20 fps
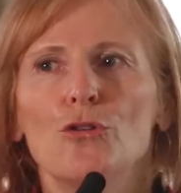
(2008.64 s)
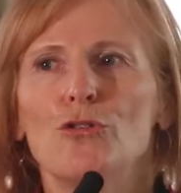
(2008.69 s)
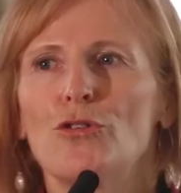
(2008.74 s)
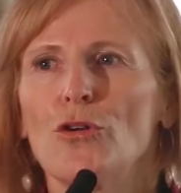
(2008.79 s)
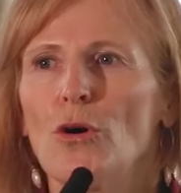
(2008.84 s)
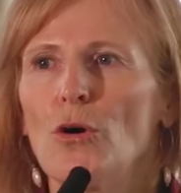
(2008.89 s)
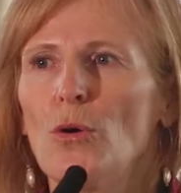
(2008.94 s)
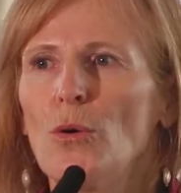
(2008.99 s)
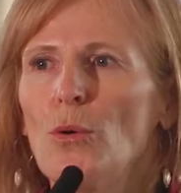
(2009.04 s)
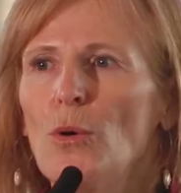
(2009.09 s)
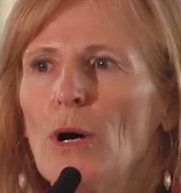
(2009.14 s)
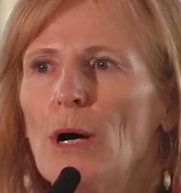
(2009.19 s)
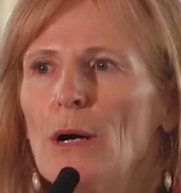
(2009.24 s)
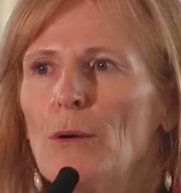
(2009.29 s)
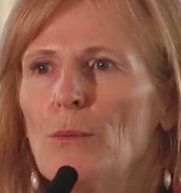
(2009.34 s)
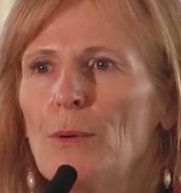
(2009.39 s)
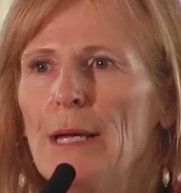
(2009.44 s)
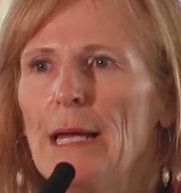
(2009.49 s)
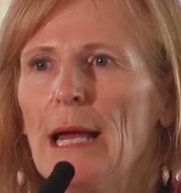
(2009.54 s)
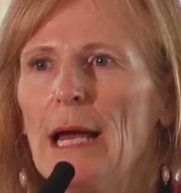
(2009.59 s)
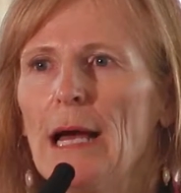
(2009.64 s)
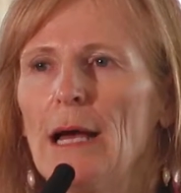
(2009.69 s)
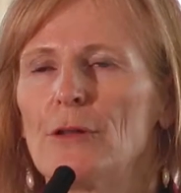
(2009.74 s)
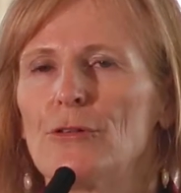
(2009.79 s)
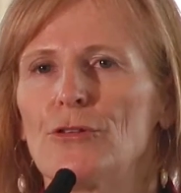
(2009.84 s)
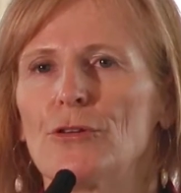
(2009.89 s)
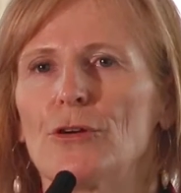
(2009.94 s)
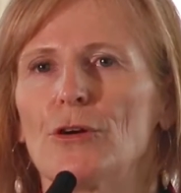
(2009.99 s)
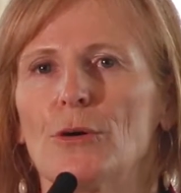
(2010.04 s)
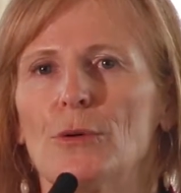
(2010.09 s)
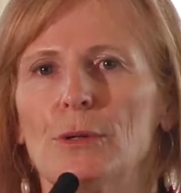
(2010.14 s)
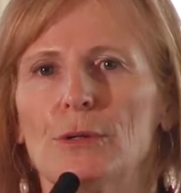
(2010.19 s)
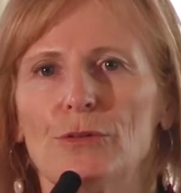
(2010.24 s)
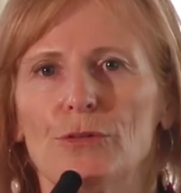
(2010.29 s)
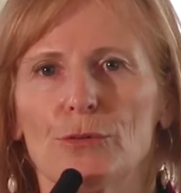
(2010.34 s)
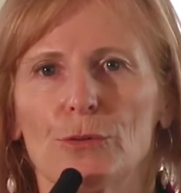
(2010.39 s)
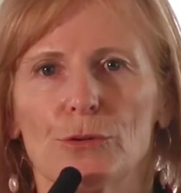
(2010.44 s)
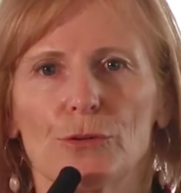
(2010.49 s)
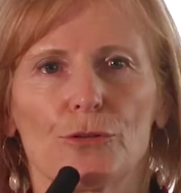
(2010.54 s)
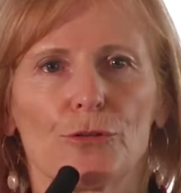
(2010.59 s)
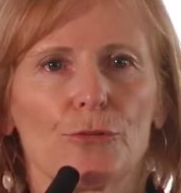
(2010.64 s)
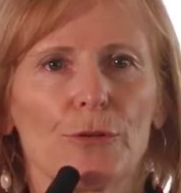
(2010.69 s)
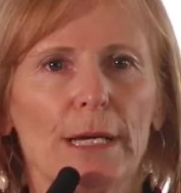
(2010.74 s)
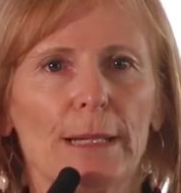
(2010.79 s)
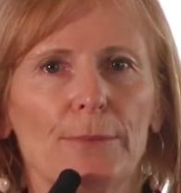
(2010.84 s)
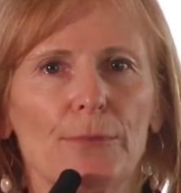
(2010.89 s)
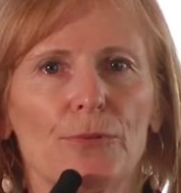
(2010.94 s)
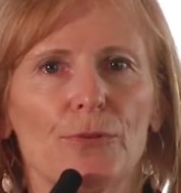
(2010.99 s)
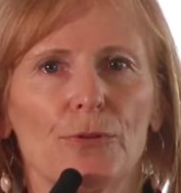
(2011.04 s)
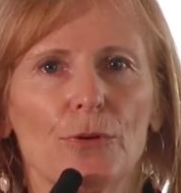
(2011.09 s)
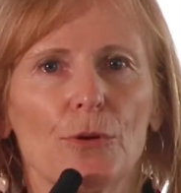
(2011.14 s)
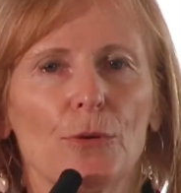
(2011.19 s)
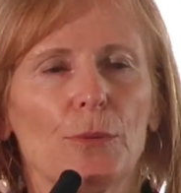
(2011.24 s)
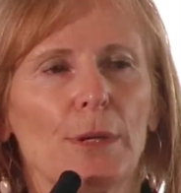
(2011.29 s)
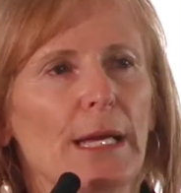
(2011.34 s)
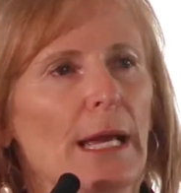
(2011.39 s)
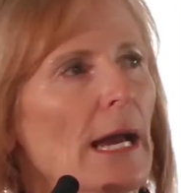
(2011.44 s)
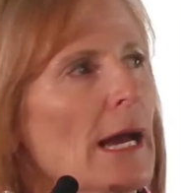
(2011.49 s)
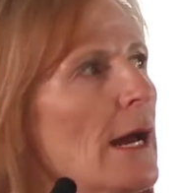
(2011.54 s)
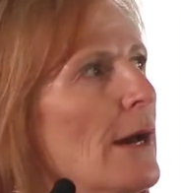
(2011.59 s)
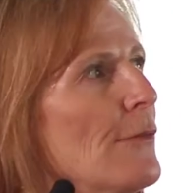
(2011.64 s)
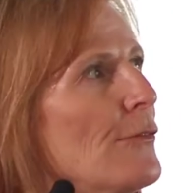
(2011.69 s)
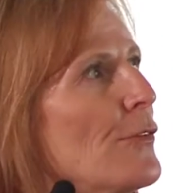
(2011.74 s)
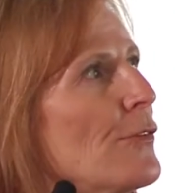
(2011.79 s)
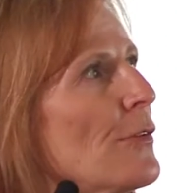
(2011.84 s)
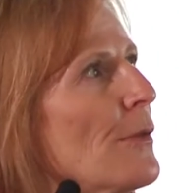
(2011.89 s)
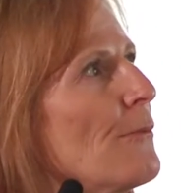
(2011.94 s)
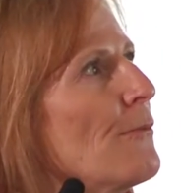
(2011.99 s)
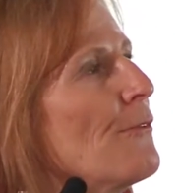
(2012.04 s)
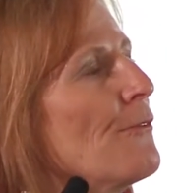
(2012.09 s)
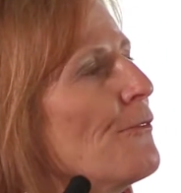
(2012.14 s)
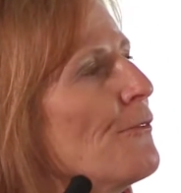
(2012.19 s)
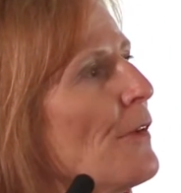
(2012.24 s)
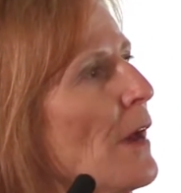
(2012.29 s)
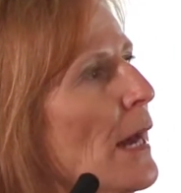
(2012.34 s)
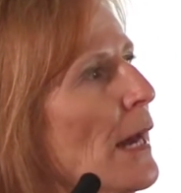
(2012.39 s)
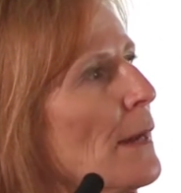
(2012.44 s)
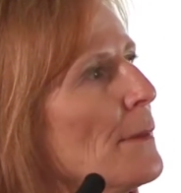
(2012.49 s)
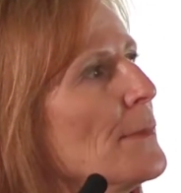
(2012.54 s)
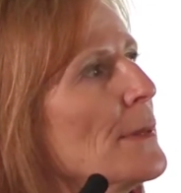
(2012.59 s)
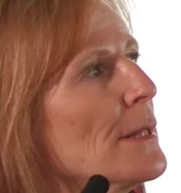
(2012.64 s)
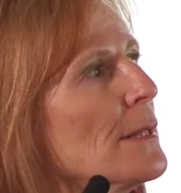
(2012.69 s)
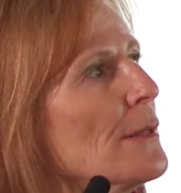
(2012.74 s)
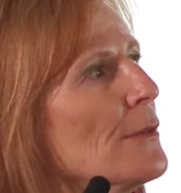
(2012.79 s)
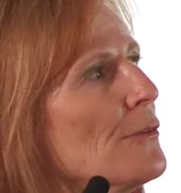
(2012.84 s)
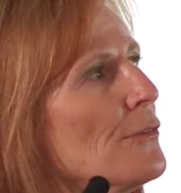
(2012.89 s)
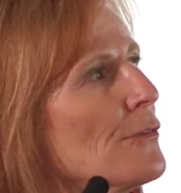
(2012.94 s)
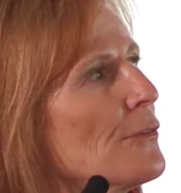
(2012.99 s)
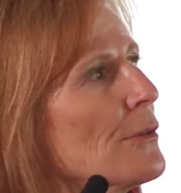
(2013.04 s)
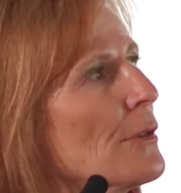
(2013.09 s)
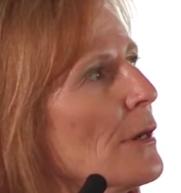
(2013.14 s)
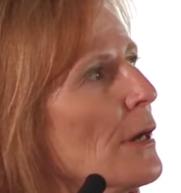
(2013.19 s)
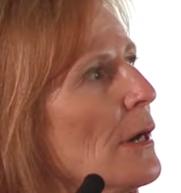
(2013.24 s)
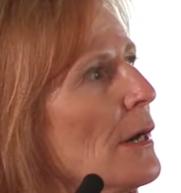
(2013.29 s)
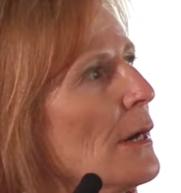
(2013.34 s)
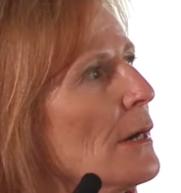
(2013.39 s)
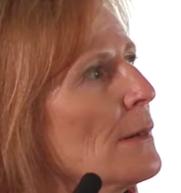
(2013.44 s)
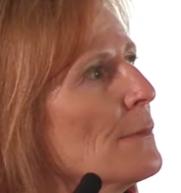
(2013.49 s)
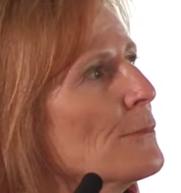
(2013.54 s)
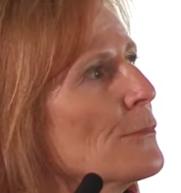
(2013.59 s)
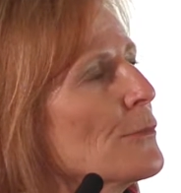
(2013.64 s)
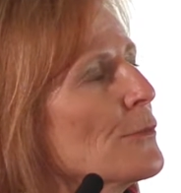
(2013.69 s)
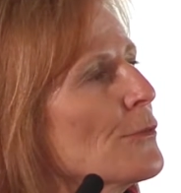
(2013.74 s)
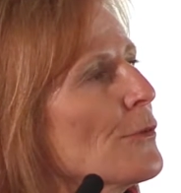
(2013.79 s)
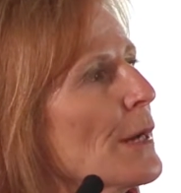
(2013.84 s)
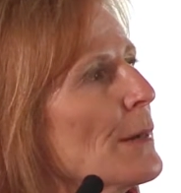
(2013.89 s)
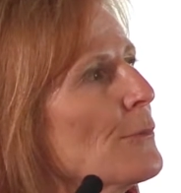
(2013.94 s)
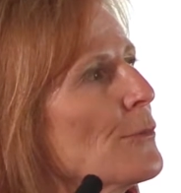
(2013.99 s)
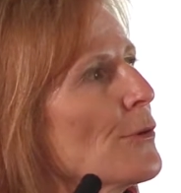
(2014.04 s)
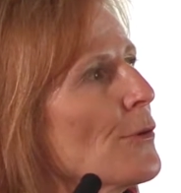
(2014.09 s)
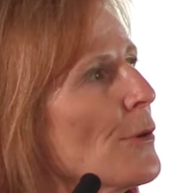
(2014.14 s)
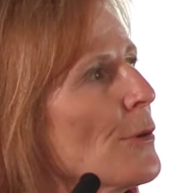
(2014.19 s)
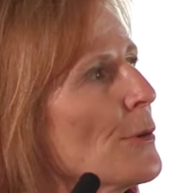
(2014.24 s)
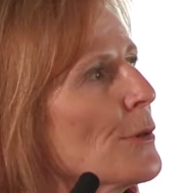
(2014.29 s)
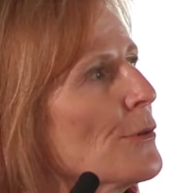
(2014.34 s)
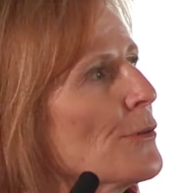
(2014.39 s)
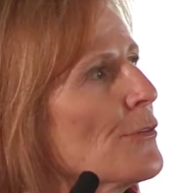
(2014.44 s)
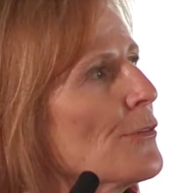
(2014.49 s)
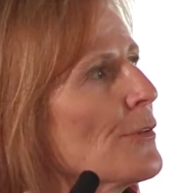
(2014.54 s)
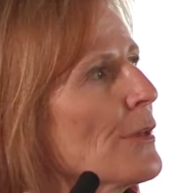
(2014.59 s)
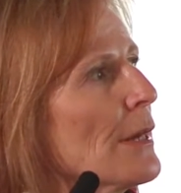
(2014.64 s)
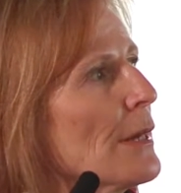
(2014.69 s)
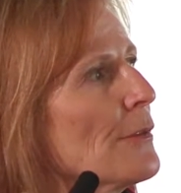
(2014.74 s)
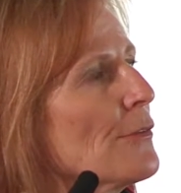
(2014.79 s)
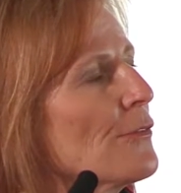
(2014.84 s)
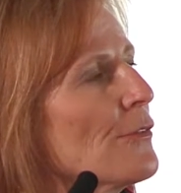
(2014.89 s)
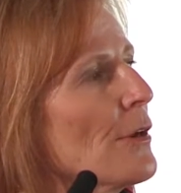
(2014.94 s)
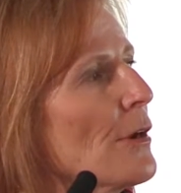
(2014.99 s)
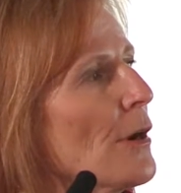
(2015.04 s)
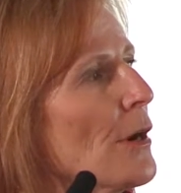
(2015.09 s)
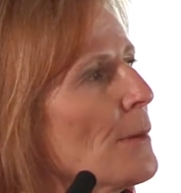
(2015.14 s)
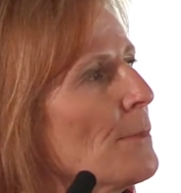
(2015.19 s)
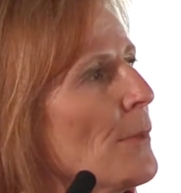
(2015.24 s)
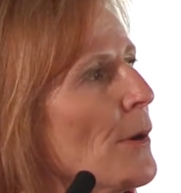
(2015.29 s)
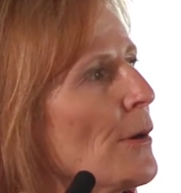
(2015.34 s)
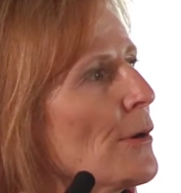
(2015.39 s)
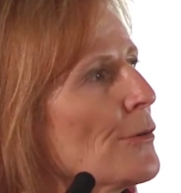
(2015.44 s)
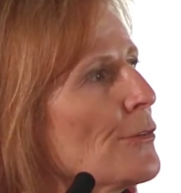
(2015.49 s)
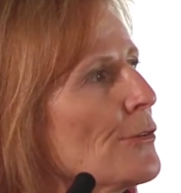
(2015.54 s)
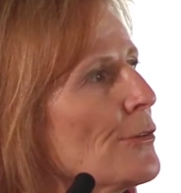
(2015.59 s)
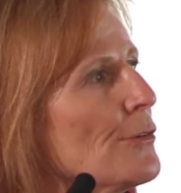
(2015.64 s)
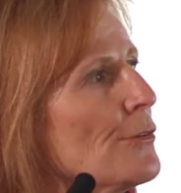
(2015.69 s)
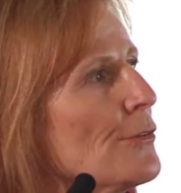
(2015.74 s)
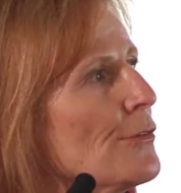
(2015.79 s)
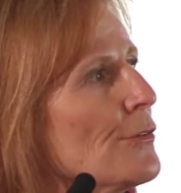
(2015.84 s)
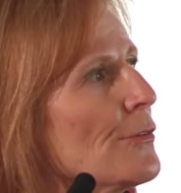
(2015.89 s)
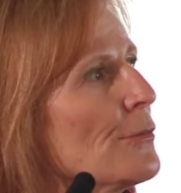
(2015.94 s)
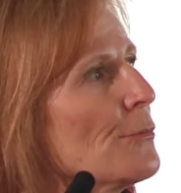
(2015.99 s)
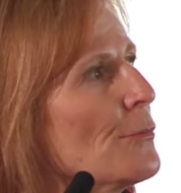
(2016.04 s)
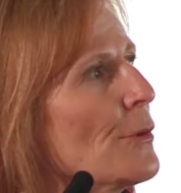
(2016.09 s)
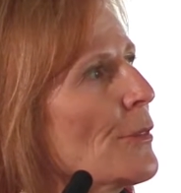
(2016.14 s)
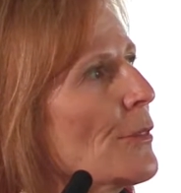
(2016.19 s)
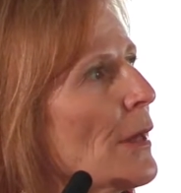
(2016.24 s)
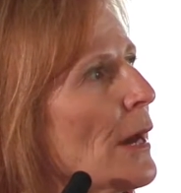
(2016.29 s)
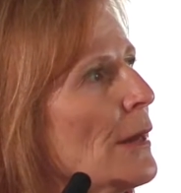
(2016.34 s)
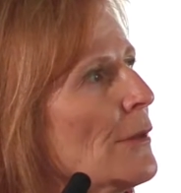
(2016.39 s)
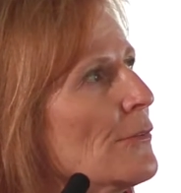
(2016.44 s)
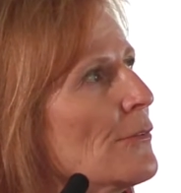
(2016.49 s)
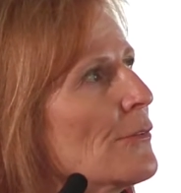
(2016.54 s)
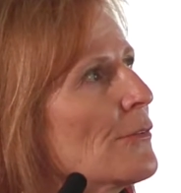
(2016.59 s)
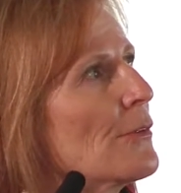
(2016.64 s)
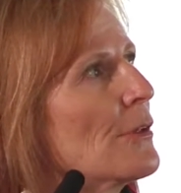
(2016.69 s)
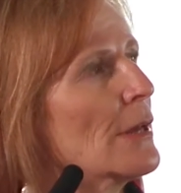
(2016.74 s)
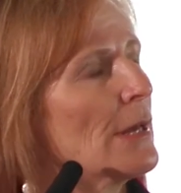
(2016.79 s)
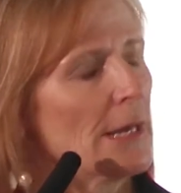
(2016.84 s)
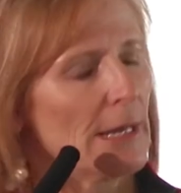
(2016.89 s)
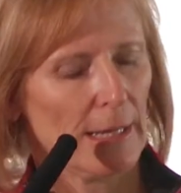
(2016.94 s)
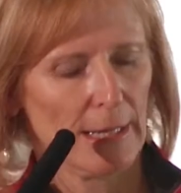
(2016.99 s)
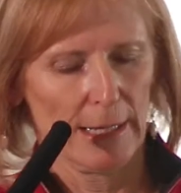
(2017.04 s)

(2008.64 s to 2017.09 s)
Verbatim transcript: So we had to go and source grapes. So we have some fabulous grape growers that are partners with us,